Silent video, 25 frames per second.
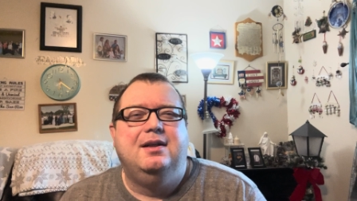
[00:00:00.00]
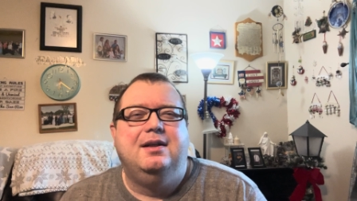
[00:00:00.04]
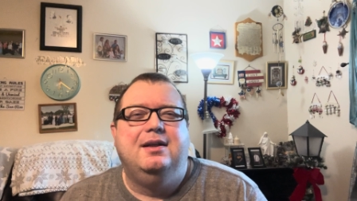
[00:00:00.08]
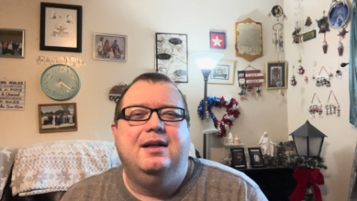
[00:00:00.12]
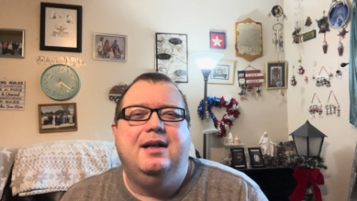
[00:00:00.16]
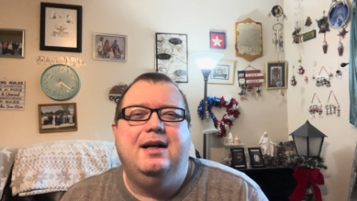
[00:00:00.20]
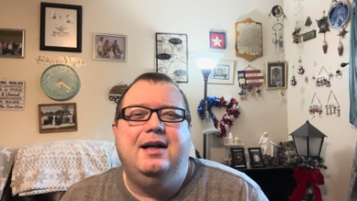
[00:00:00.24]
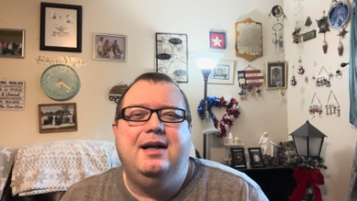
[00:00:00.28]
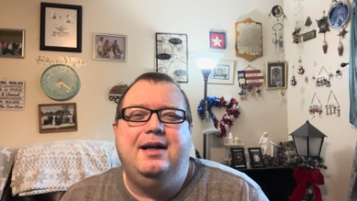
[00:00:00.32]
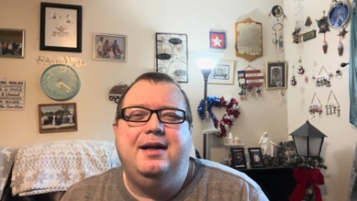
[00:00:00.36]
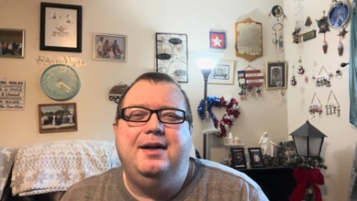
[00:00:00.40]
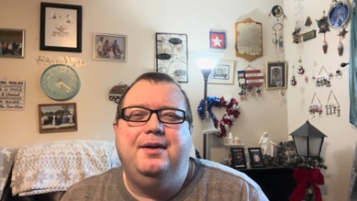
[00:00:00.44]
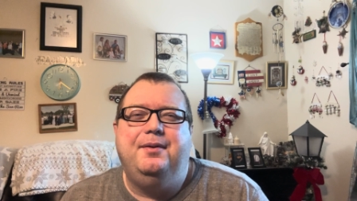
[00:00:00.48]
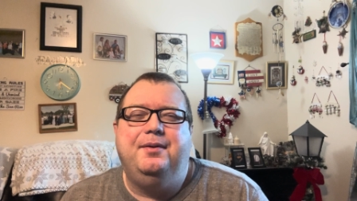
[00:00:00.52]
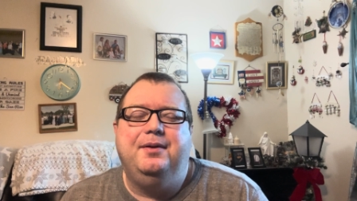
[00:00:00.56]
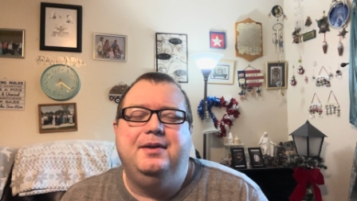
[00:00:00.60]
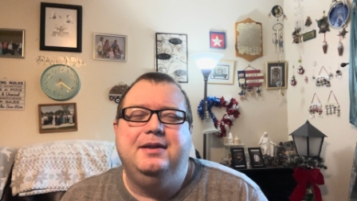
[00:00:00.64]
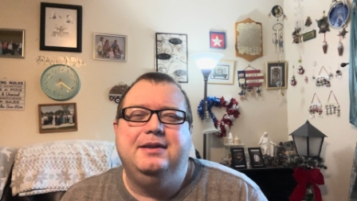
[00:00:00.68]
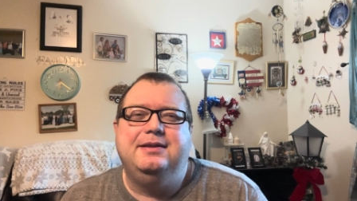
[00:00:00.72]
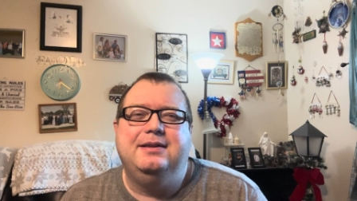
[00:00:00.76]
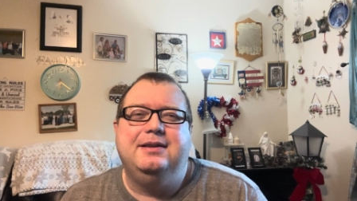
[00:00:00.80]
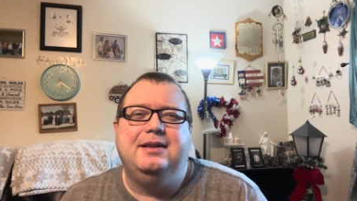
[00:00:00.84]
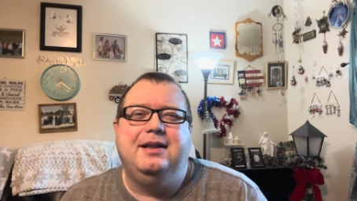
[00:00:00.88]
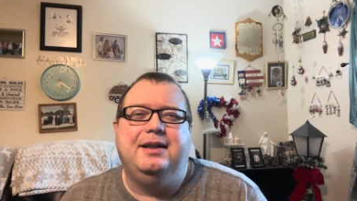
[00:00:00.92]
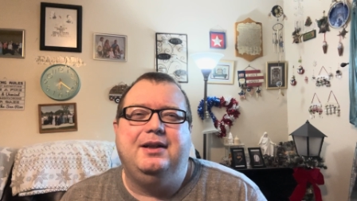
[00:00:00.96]
where
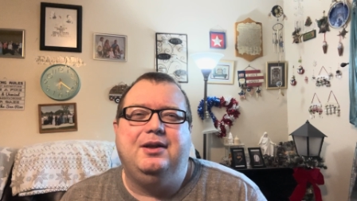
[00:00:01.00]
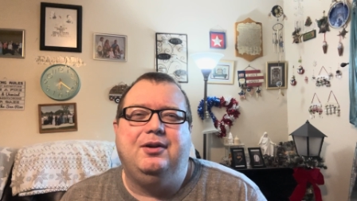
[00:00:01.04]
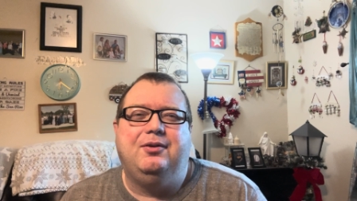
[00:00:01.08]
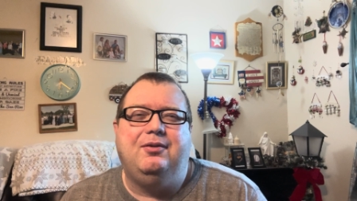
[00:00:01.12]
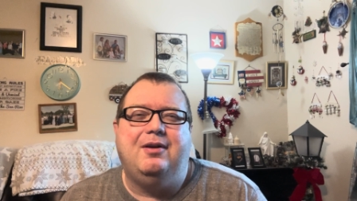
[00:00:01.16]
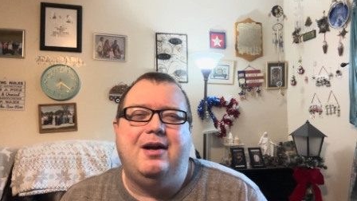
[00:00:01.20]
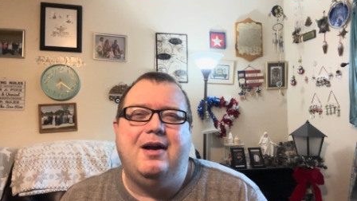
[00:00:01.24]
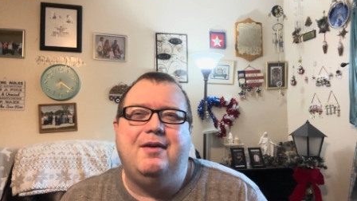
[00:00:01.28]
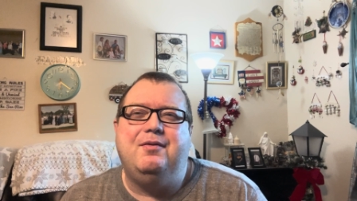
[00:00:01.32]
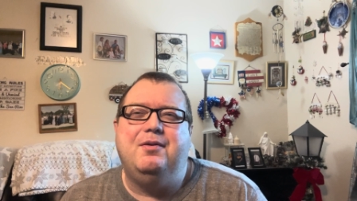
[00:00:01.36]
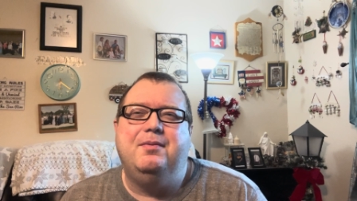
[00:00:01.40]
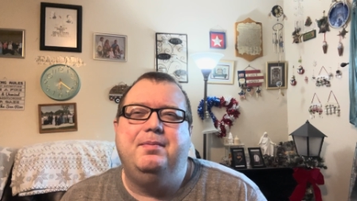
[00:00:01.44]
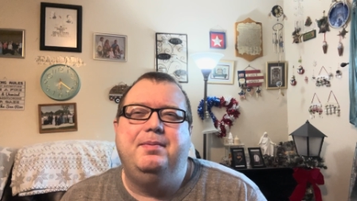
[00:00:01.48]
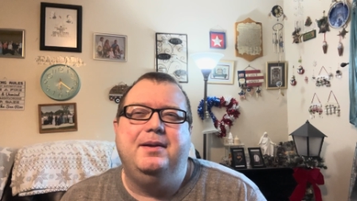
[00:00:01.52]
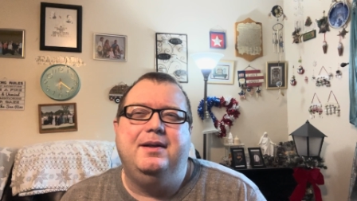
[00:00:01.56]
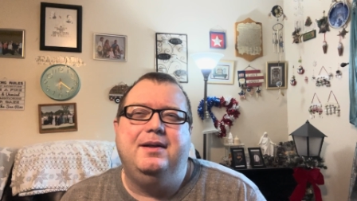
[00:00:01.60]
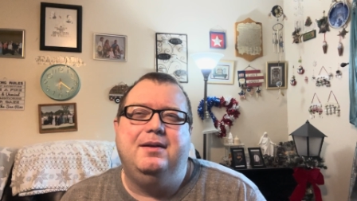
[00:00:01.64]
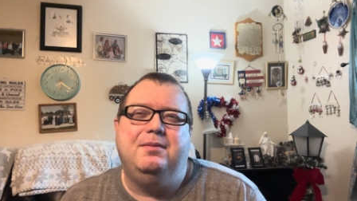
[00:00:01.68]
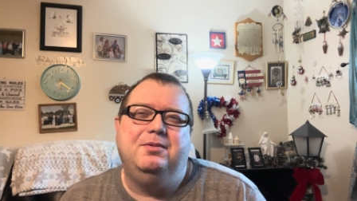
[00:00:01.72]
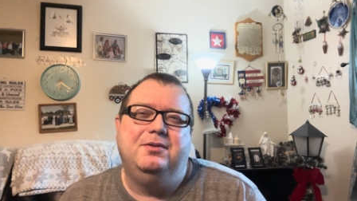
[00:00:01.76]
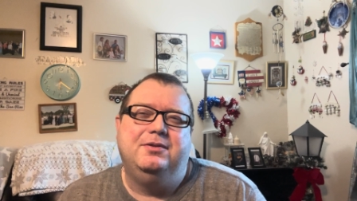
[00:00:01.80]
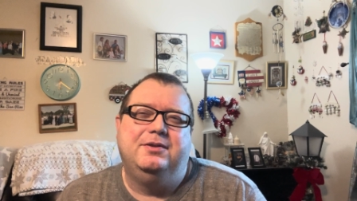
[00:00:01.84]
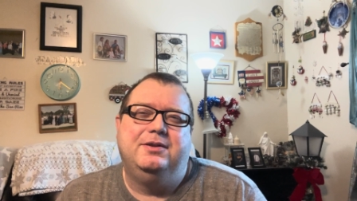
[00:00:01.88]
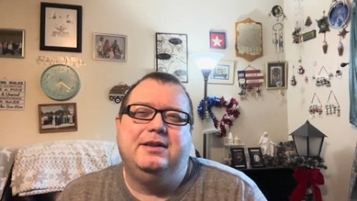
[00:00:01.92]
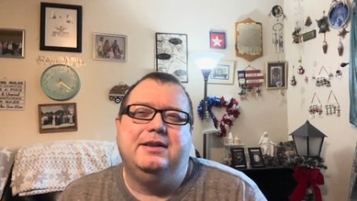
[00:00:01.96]
he's in like a gravel pit. I'm
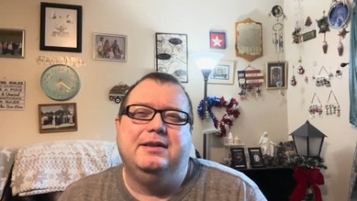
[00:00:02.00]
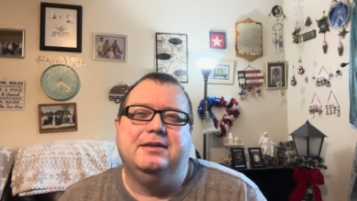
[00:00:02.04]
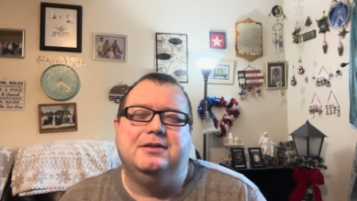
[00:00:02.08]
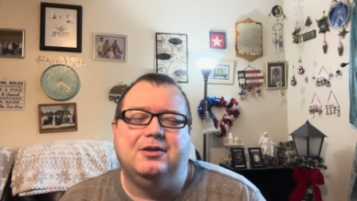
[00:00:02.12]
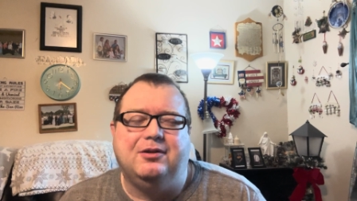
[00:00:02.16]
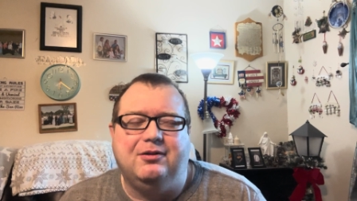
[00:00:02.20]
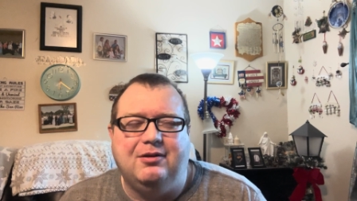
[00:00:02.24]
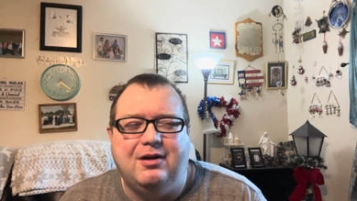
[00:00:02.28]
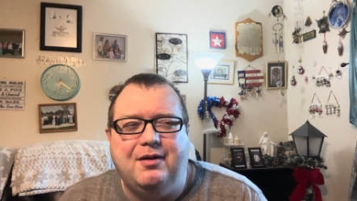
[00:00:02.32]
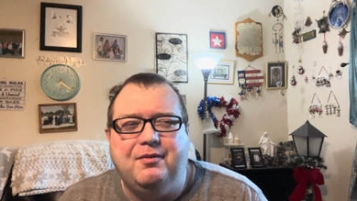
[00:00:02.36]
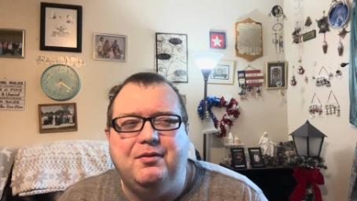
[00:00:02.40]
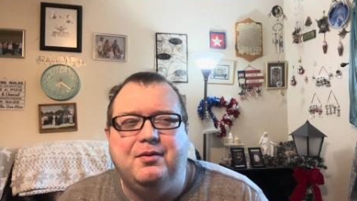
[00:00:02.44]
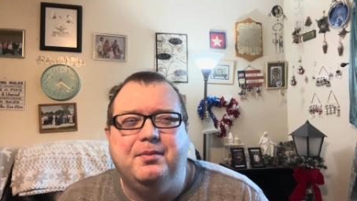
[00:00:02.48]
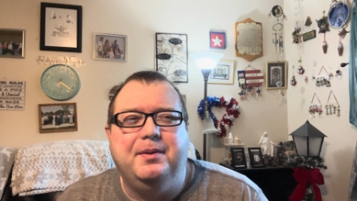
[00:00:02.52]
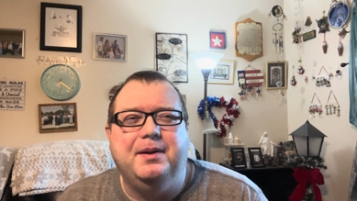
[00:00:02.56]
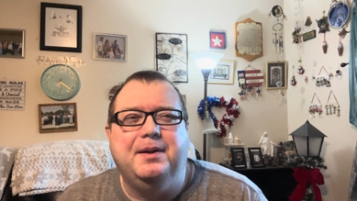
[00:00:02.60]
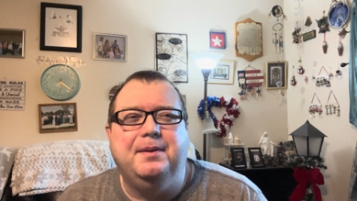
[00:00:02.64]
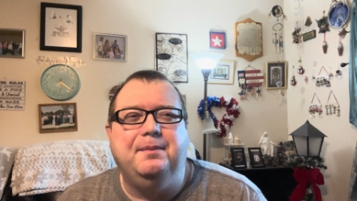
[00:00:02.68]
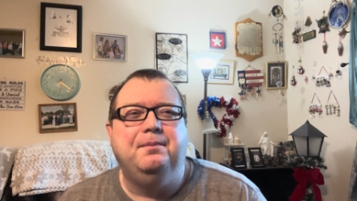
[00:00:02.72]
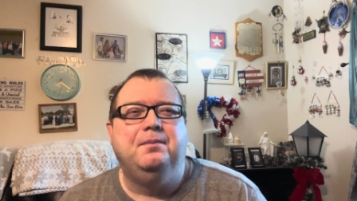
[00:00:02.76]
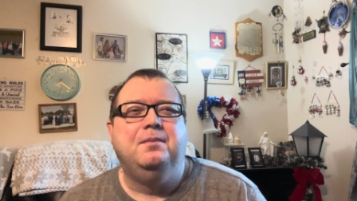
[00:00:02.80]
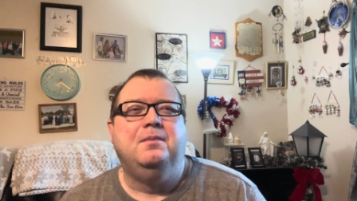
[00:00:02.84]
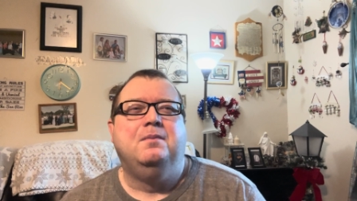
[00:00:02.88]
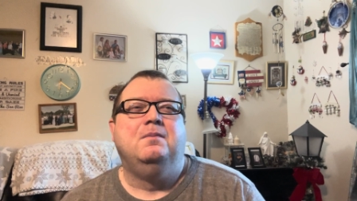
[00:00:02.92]
going to say it's a gravel pit.